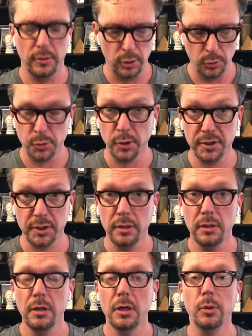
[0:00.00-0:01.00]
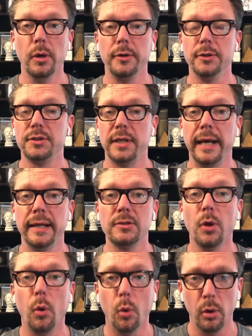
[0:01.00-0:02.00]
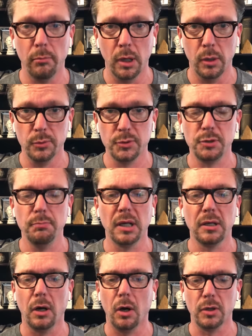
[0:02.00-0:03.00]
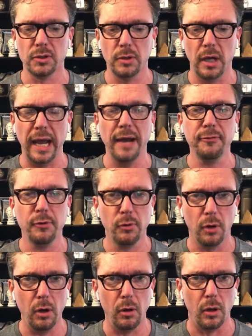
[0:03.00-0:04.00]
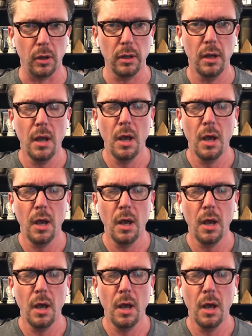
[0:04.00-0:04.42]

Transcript: nutrition, who understands hormones, because after all,